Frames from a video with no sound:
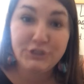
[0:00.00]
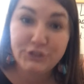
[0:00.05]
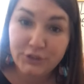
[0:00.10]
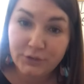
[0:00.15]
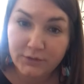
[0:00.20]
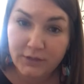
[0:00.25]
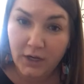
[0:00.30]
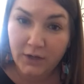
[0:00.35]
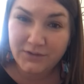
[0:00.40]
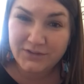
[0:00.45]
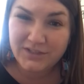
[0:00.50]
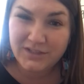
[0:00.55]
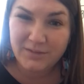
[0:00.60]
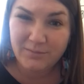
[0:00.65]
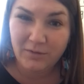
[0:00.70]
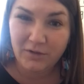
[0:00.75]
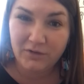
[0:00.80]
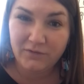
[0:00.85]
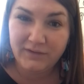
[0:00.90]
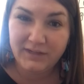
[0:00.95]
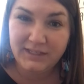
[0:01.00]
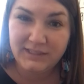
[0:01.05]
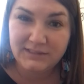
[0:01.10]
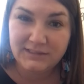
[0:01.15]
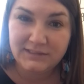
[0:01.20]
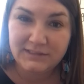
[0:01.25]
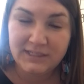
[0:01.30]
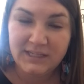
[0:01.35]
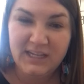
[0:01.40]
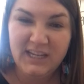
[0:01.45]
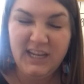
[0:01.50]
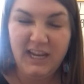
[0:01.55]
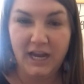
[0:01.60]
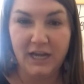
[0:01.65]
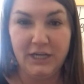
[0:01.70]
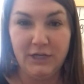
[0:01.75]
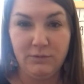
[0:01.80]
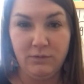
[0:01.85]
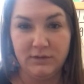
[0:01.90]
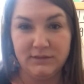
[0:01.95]
you go to the movies?
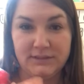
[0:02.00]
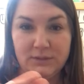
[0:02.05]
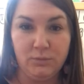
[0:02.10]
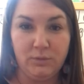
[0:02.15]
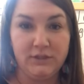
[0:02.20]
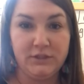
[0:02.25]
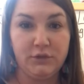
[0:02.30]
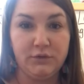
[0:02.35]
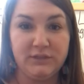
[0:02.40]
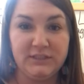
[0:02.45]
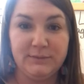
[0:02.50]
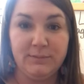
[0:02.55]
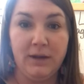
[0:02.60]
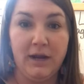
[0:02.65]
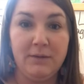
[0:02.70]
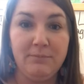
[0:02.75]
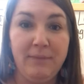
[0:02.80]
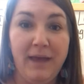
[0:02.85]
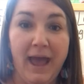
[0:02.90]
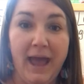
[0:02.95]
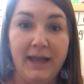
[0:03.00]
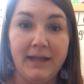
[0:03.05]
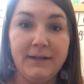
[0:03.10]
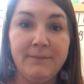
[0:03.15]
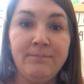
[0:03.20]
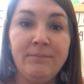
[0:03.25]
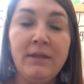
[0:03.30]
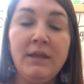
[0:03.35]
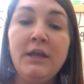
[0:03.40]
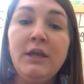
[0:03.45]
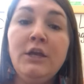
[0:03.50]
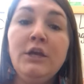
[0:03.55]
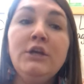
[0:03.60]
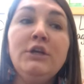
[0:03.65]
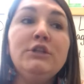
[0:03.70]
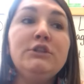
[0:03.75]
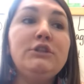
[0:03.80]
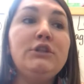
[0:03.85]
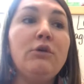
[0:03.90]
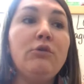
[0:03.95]
And you want someone to respond back.
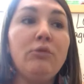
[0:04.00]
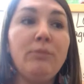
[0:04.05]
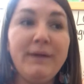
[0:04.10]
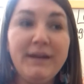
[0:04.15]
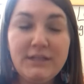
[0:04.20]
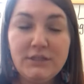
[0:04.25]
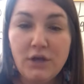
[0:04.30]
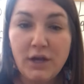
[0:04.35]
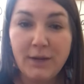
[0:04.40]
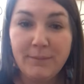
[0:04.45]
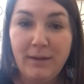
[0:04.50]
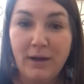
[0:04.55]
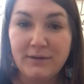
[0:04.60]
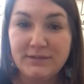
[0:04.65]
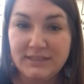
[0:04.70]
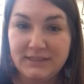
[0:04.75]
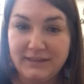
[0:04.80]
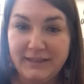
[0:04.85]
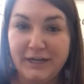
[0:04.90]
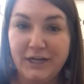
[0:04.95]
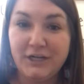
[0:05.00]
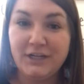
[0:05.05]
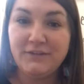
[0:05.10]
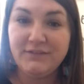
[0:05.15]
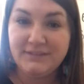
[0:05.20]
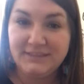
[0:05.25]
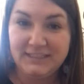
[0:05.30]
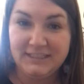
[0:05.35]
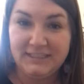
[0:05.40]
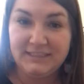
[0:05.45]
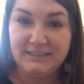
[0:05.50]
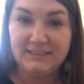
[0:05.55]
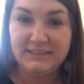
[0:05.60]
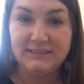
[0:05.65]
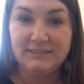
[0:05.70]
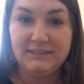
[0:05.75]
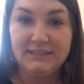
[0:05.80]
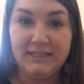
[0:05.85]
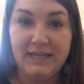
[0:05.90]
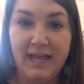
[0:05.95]
So when we talk about declarative
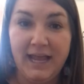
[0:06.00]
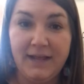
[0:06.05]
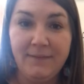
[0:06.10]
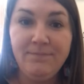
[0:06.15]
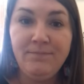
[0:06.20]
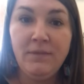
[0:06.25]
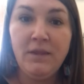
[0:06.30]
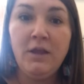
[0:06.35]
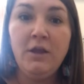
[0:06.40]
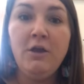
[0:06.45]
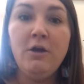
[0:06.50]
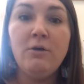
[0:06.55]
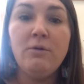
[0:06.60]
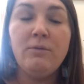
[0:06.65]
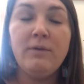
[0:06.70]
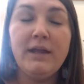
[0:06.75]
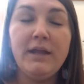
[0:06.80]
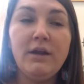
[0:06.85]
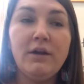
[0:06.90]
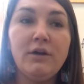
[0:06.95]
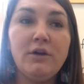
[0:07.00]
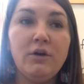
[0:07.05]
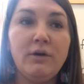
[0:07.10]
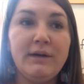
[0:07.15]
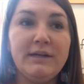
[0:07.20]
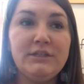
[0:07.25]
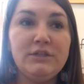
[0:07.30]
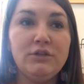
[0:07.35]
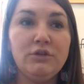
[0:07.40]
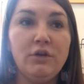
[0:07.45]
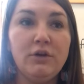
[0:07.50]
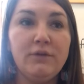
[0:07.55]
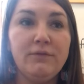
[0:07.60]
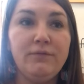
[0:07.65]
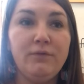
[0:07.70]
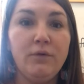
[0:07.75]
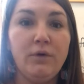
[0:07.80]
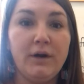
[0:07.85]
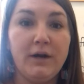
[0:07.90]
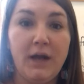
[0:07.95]
sentences today, we are going to
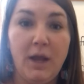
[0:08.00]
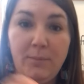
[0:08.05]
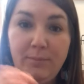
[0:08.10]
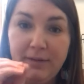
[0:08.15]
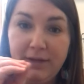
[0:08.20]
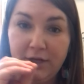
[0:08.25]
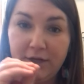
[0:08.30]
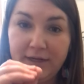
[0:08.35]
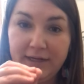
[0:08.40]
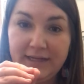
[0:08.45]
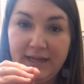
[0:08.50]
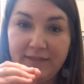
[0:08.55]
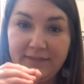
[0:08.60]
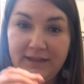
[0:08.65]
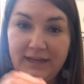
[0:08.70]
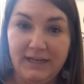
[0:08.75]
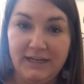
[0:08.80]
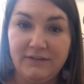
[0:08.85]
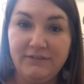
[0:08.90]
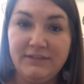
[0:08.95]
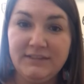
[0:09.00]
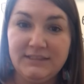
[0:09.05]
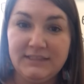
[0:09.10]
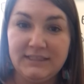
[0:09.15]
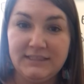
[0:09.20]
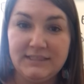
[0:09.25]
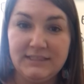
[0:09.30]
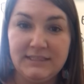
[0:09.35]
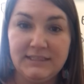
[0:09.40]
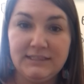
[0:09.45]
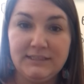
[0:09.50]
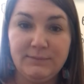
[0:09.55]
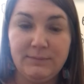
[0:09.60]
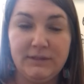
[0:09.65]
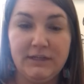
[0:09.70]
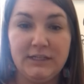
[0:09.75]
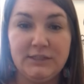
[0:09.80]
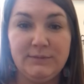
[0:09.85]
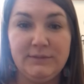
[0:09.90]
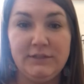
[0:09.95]
look for a period at the end of a sentence,
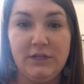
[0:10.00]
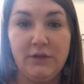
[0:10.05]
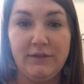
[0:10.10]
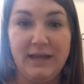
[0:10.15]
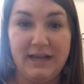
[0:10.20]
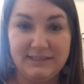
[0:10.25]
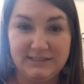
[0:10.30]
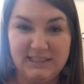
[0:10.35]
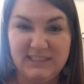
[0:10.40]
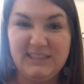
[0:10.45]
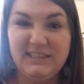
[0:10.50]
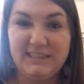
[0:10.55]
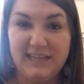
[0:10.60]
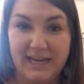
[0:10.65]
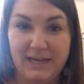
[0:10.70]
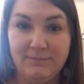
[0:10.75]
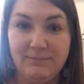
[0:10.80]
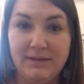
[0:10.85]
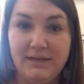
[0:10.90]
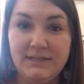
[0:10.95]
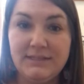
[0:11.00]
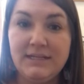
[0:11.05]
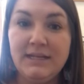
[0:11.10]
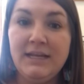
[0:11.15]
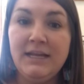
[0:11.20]
because we know that's a statement.